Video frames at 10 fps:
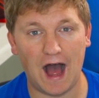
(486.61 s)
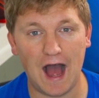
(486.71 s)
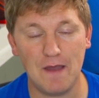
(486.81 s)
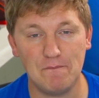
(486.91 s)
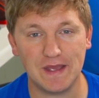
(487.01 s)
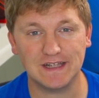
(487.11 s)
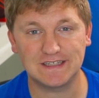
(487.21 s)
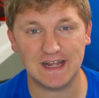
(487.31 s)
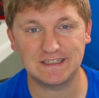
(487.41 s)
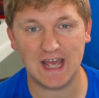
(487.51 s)
I'm
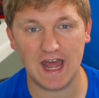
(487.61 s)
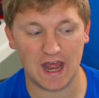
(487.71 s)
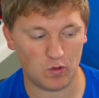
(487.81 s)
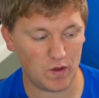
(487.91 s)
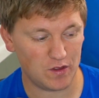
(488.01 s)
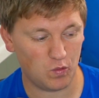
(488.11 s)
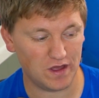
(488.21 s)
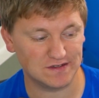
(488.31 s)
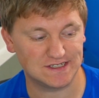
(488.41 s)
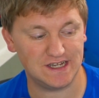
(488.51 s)
Big Ten Ted, and we
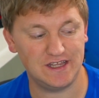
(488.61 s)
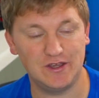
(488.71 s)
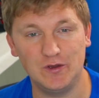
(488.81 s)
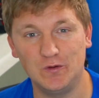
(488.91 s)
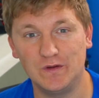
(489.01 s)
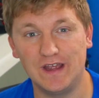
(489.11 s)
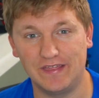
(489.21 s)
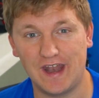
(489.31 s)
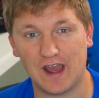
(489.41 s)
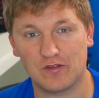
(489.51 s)
will see you
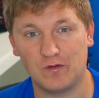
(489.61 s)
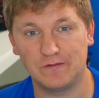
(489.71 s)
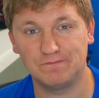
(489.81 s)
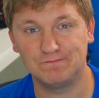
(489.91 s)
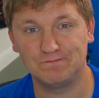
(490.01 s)
in the next one.